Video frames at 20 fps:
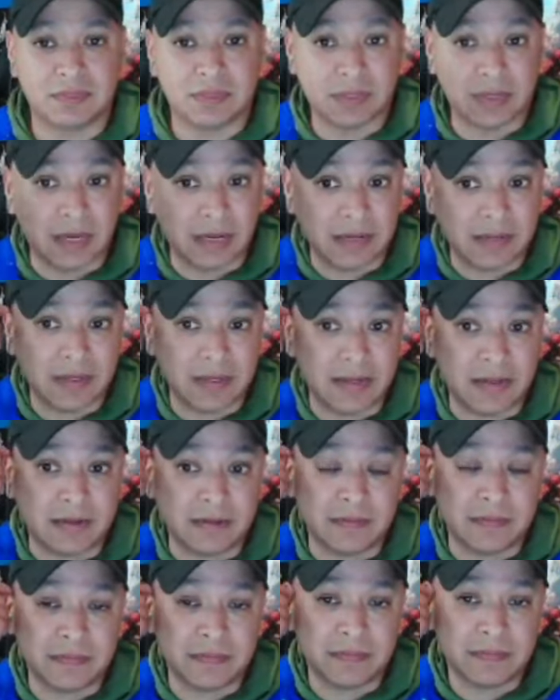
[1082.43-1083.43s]

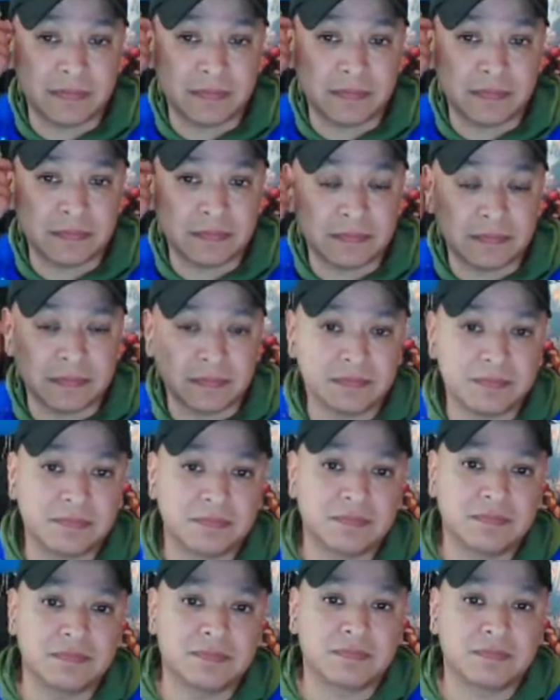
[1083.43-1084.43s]

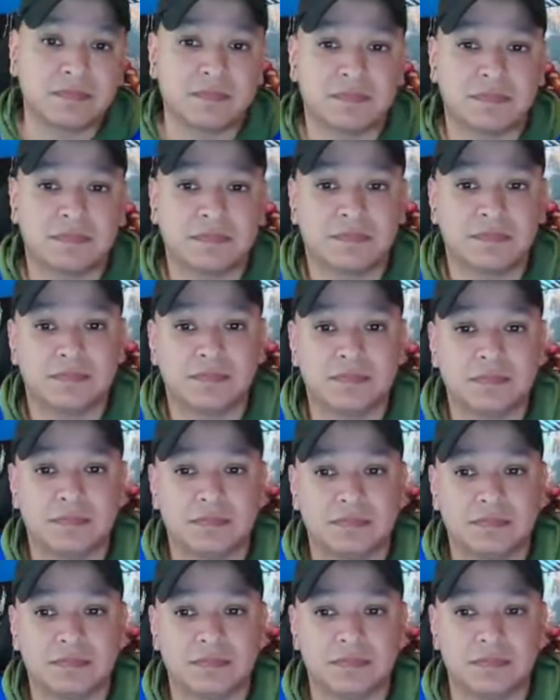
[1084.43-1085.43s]

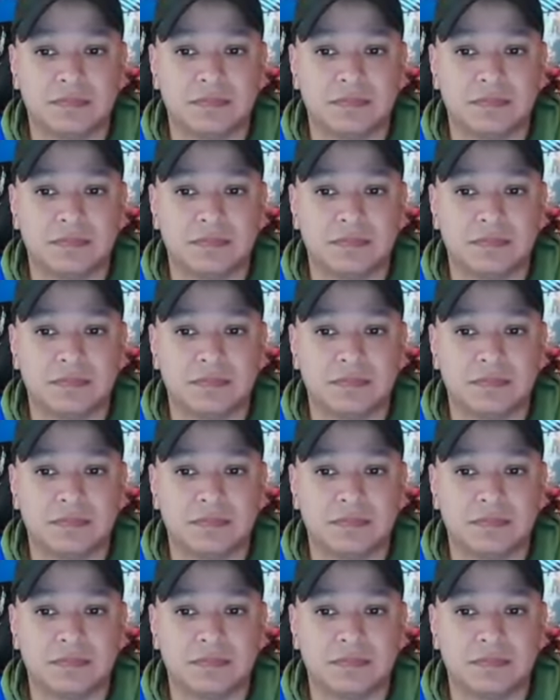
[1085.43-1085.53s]
This person isn't speaking.